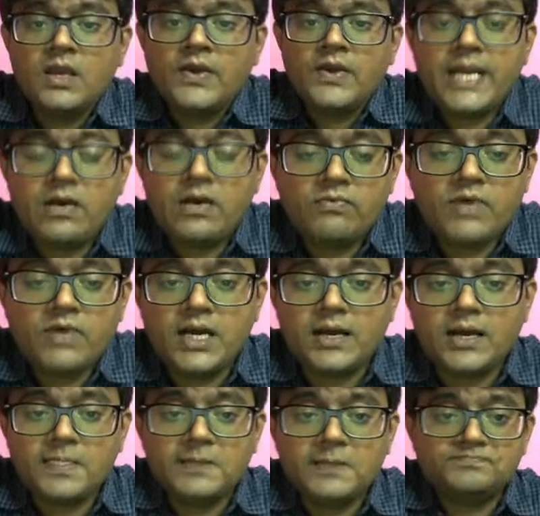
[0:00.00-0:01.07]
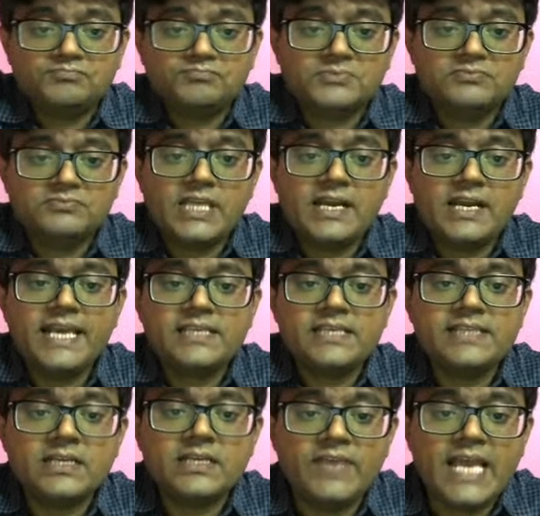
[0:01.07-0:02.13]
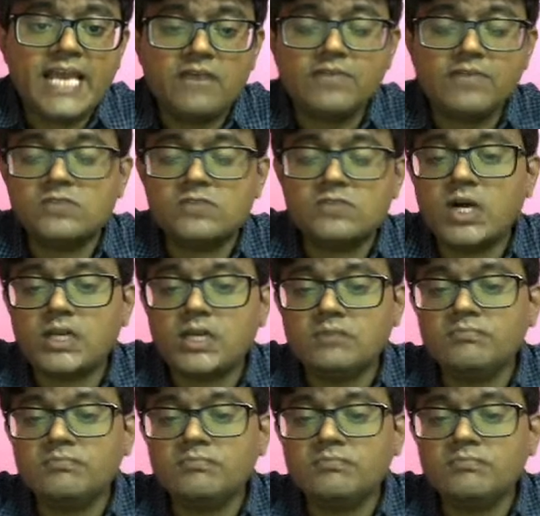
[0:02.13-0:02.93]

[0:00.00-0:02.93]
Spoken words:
Now the relation that we have is what?